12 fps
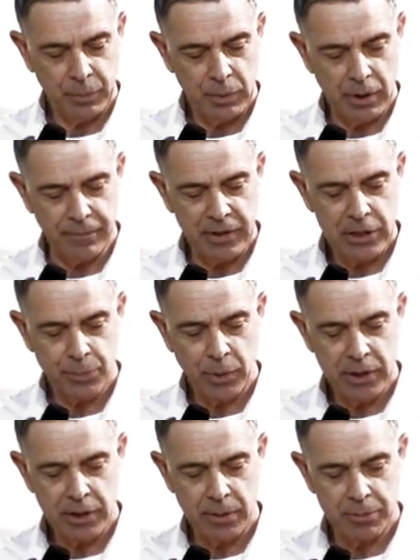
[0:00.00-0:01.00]
Events
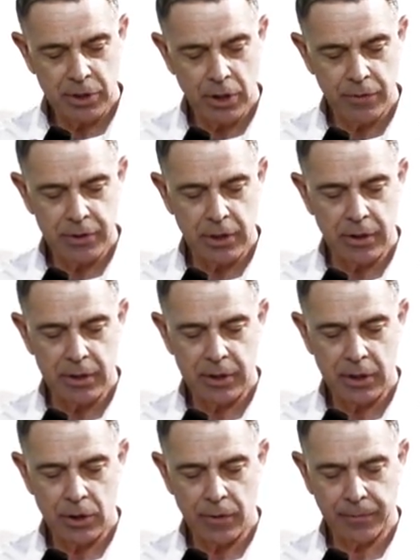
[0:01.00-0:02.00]
pressed themselves into the
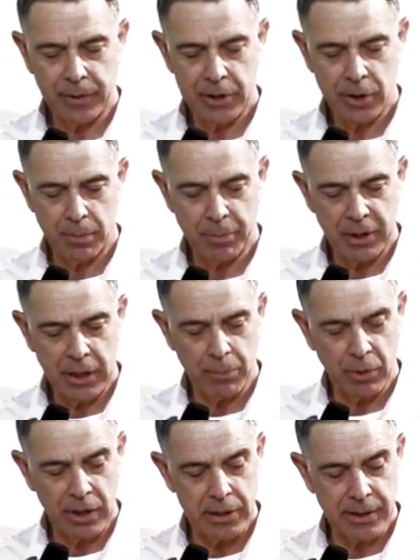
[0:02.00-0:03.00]
tender flesh and budding
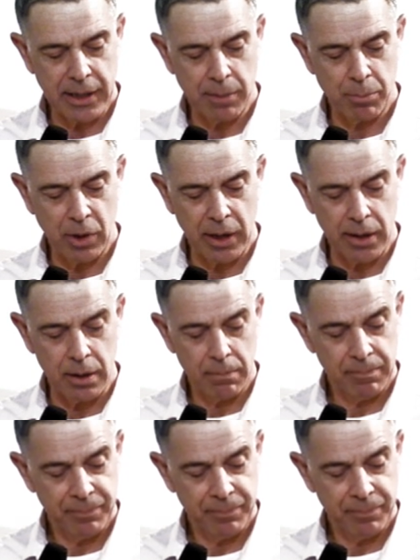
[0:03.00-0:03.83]
brains like a brand.